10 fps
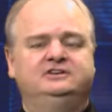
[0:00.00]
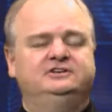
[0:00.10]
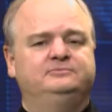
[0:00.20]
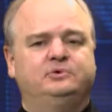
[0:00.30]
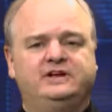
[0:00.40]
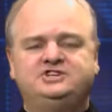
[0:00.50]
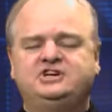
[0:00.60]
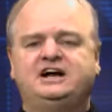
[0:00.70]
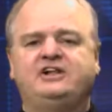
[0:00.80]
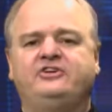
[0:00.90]
Pledge a
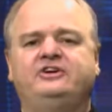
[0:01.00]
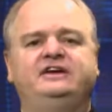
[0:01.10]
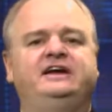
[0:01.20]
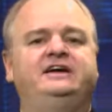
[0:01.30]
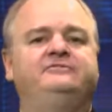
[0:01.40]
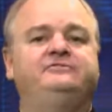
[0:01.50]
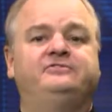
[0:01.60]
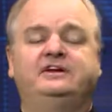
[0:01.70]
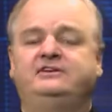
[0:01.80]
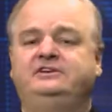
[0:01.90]
dollar, and
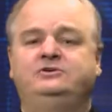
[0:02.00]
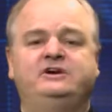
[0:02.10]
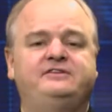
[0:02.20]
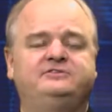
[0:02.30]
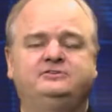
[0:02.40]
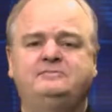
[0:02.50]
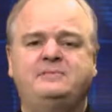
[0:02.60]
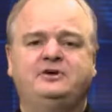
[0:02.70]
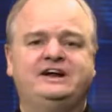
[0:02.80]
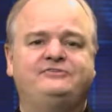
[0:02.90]
you don't have to
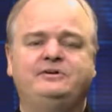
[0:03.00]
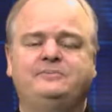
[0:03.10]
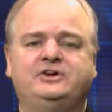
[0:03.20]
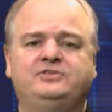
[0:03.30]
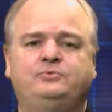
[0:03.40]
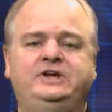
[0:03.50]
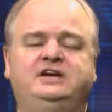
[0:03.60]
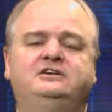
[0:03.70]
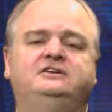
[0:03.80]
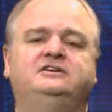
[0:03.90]
remember it. Every month, we
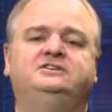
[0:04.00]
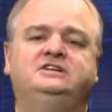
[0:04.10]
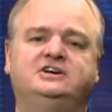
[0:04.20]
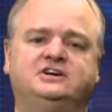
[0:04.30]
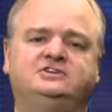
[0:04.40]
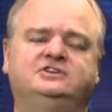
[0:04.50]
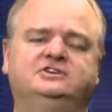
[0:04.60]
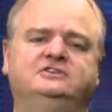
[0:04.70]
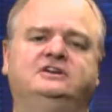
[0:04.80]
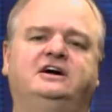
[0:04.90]
can deduct
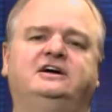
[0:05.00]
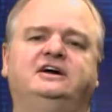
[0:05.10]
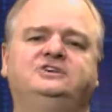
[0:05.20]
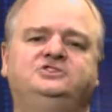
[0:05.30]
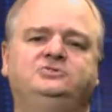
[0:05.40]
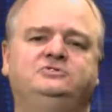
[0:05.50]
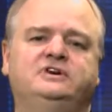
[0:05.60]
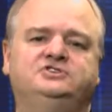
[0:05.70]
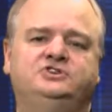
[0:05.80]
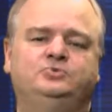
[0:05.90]
as
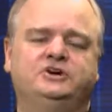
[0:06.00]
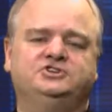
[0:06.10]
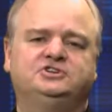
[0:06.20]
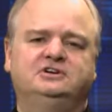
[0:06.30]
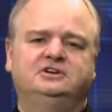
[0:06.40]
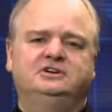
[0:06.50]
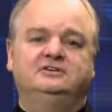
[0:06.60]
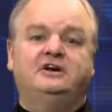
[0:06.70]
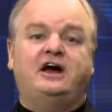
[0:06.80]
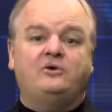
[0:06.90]
you wish.
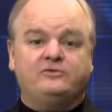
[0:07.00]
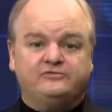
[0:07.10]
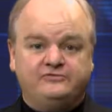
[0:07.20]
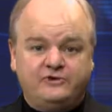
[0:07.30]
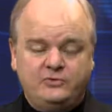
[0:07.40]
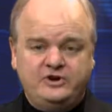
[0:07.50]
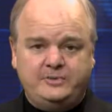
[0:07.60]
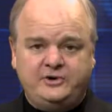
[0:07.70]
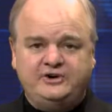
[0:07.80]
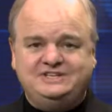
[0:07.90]
Our phone
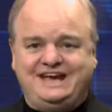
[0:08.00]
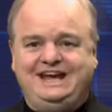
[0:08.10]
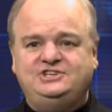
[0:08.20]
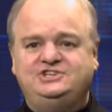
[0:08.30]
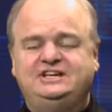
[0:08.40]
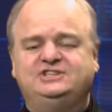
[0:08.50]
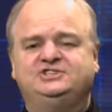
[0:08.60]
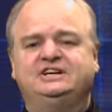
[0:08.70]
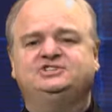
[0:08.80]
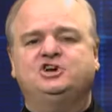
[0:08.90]
number is
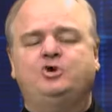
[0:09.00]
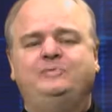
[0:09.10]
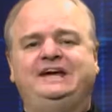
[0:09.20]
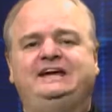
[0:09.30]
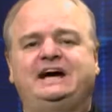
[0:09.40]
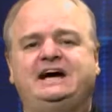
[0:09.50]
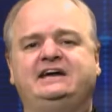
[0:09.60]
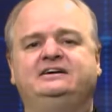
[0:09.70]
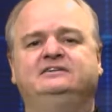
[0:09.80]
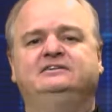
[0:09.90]

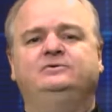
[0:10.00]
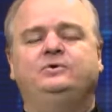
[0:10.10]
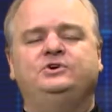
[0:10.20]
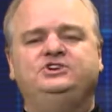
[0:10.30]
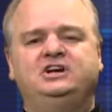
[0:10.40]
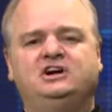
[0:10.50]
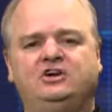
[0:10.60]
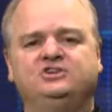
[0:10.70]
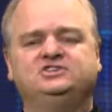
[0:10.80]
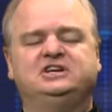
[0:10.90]
866-OBEY-GOD. We want you to call
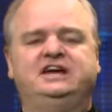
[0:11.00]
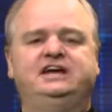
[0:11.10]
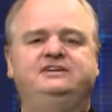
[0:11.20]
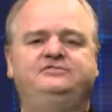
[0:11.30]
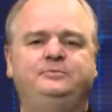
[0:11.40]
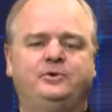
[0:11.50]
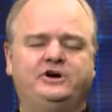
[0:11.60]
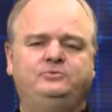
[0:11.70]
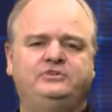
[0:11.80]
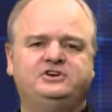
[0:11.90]
us today if you
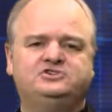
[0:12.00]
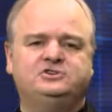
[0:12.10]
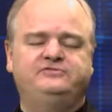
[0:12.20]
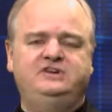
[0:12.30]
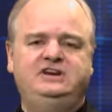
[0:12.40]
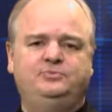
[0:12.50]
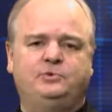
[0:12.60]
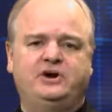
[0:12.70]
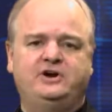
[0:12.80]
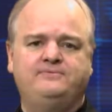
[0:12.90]
prayed with us or if you need
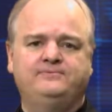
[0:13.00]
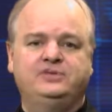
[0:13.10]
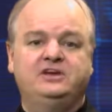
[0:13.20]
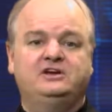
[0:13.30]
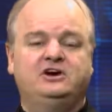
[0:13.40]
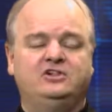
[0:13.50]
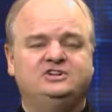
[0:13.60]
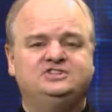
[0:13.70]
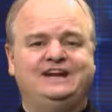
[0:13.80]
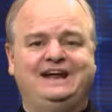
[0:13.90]
prayer. Call
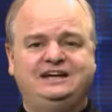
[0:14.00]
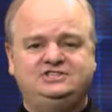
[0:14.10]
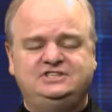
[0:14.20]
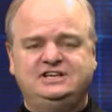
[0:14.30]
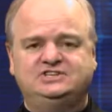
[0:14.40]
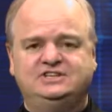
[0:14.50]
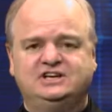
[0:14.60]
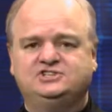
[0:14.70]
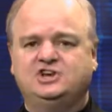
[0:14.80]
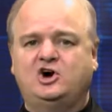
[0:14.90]
us at
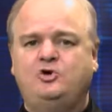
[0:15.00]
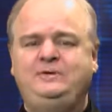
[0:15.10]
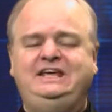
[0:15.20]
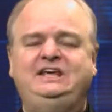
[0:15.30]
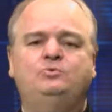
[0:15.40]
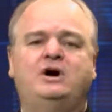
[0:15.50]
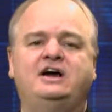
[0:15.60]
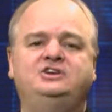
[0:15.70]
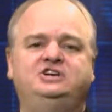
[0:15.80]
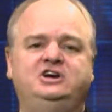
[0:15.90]

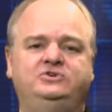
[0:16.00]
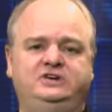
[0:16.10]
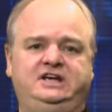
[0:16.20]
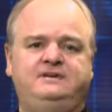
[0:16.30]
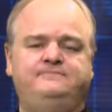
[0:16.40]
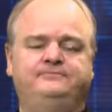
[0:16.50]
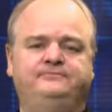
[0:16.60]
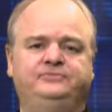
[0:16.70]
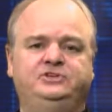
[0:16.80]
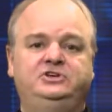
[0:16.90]
866-OBEY-GOD.
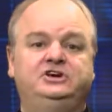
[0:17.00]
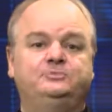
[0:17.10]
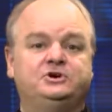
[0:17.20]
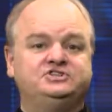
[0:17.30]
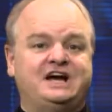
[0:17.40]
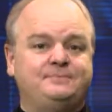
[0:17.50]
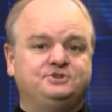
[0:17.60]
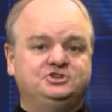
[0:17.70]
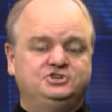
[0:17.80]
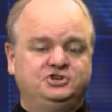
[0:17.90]
You can press
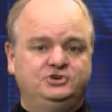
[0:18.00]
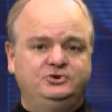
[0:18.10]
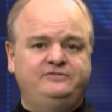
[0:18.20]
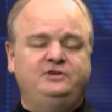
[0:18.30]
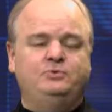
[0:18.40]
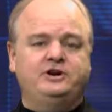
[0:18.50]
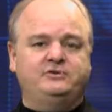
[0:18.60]
option 2 if you want to